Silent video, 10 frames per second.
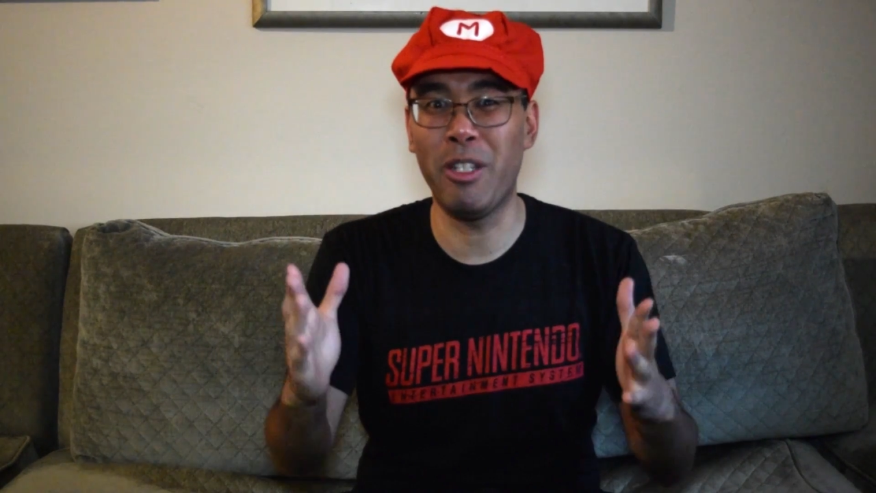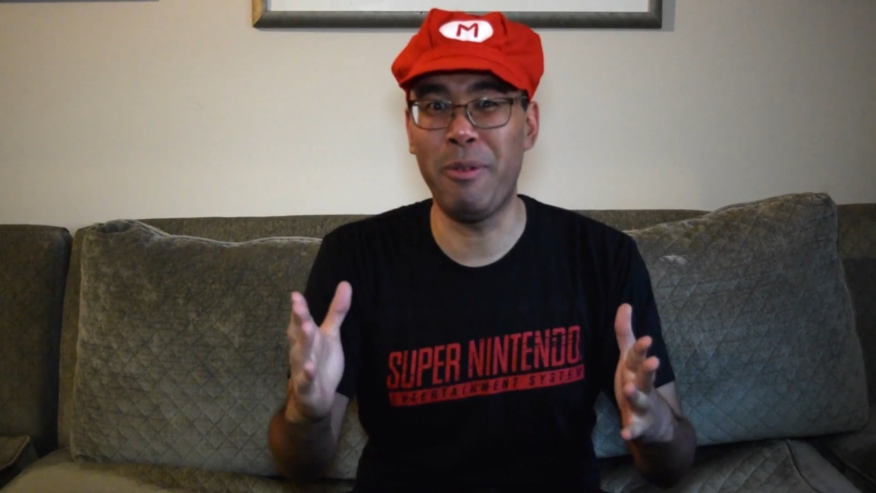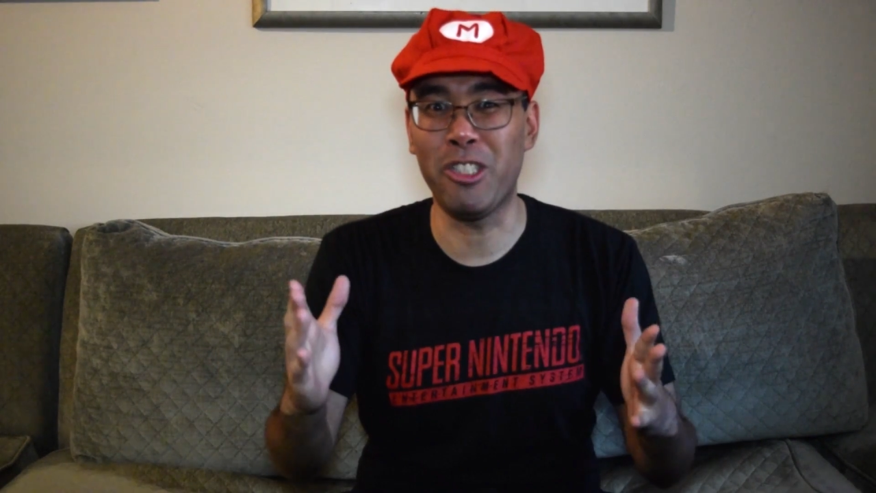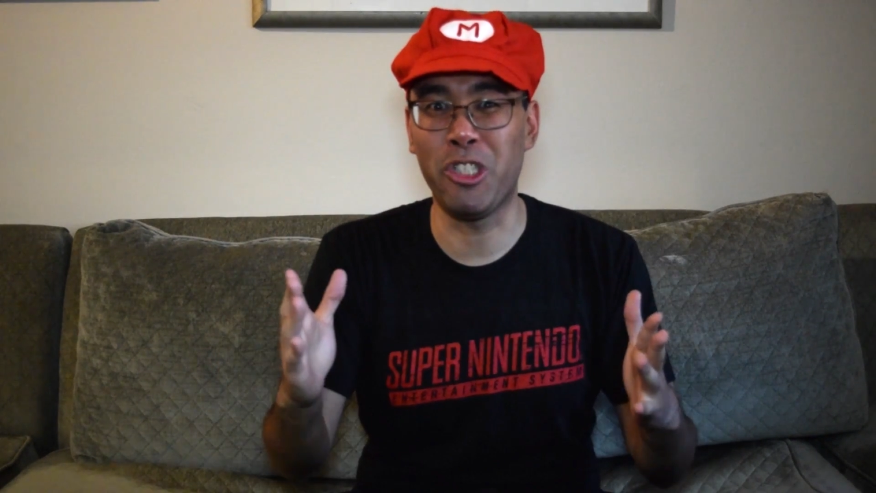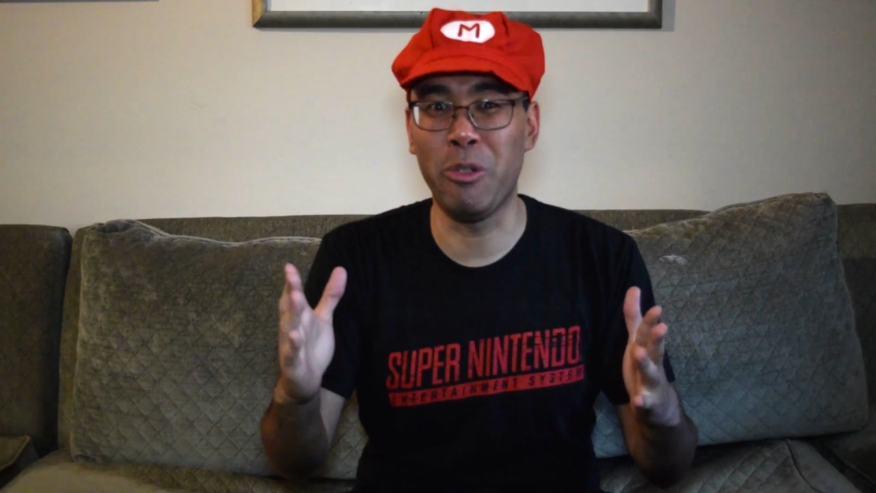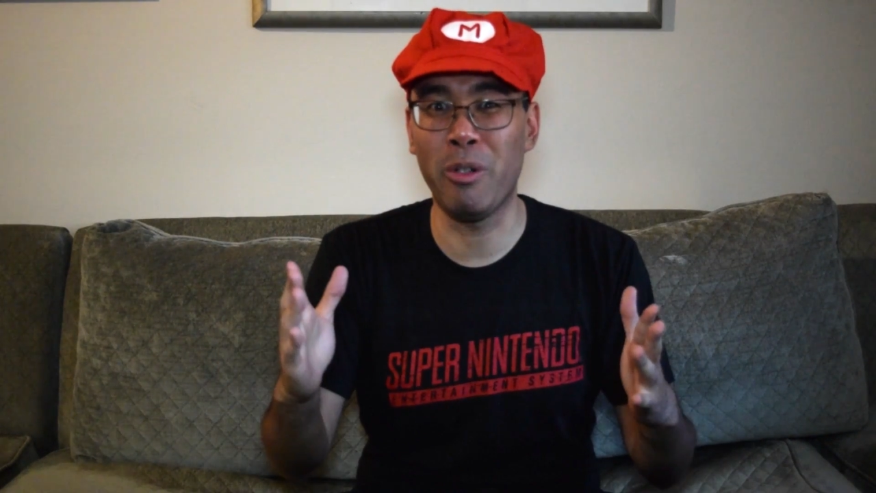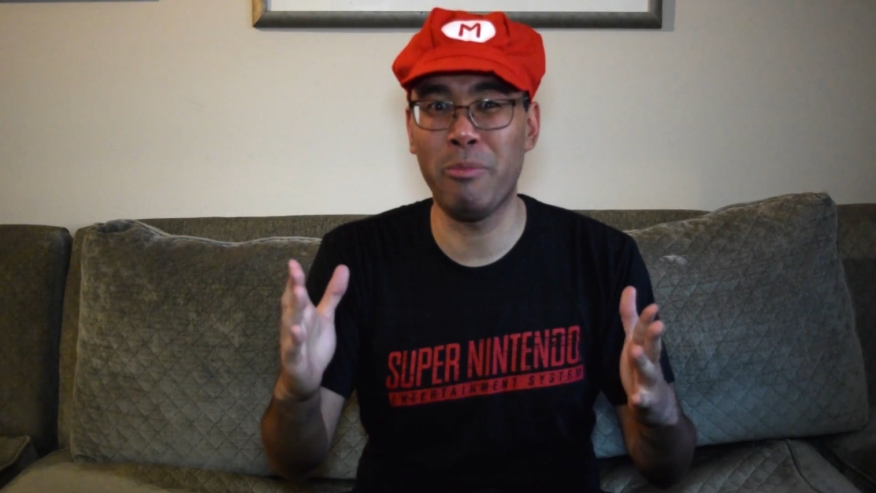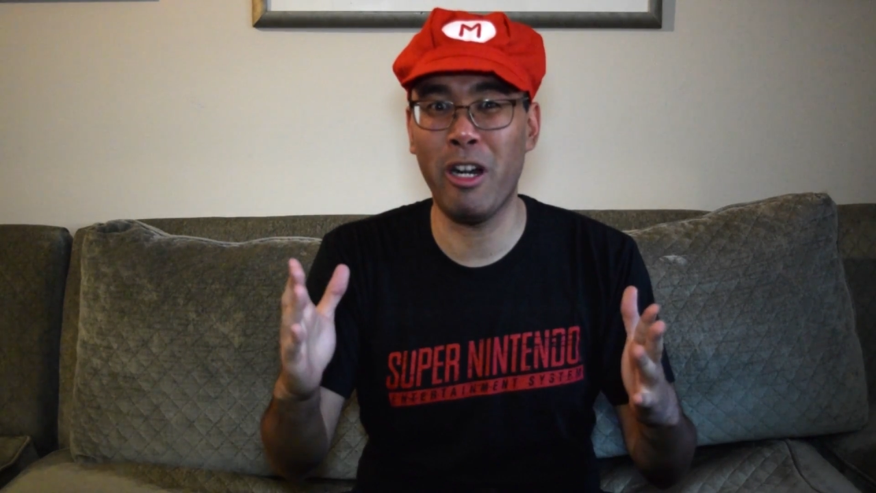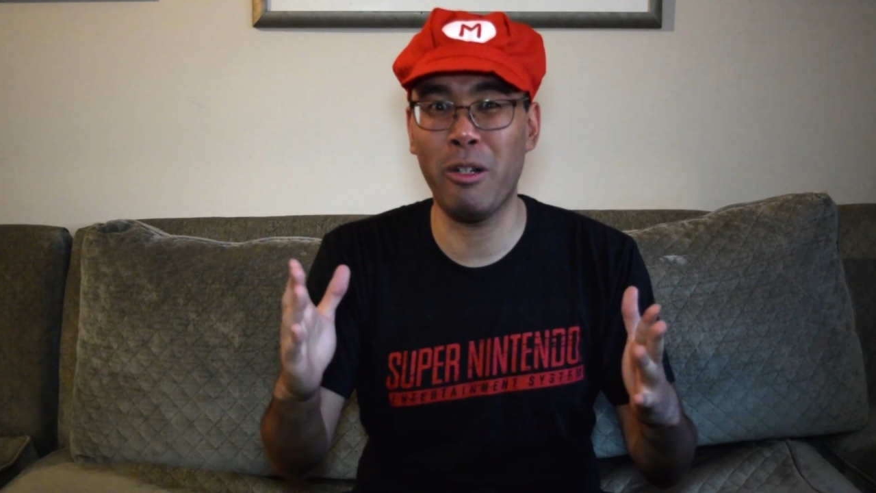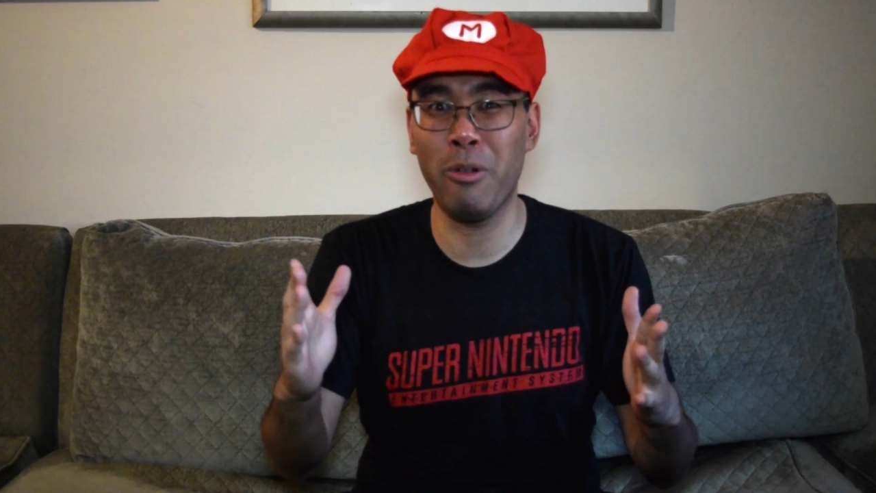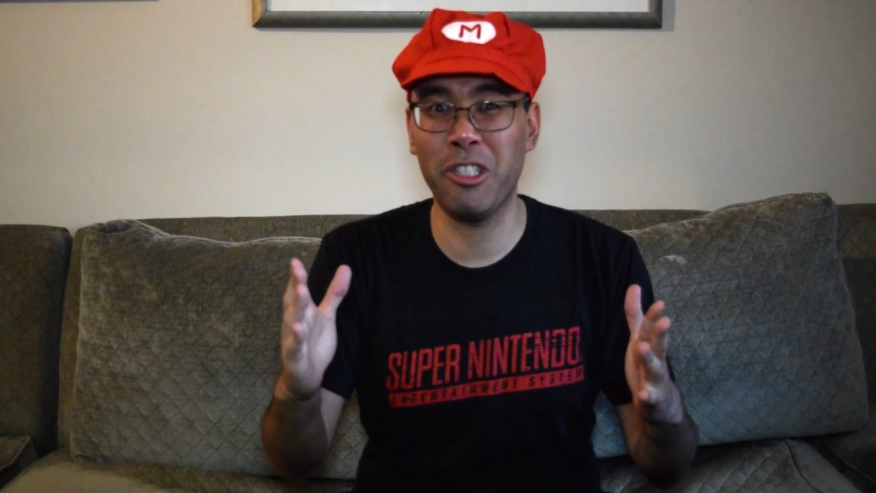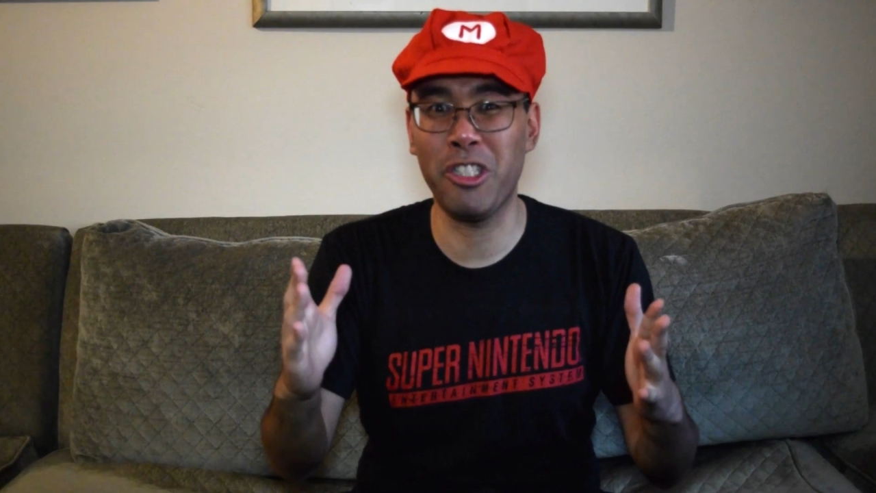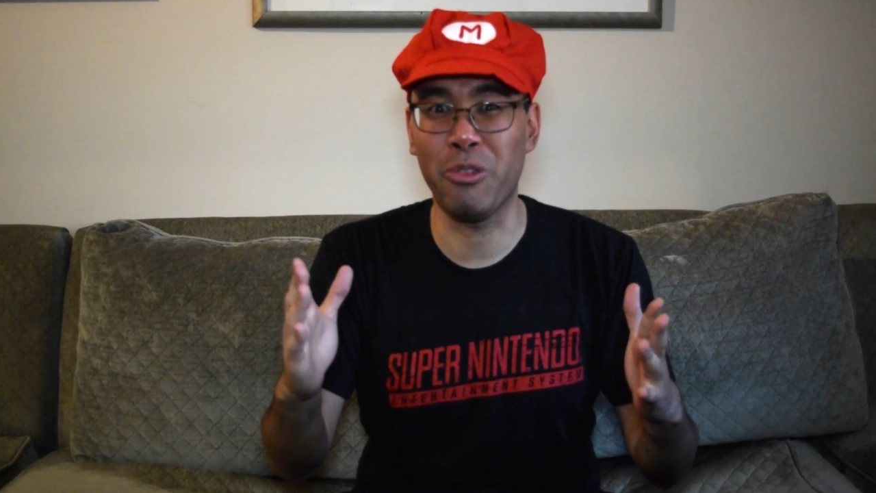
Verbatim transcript: about Super Mario Bros.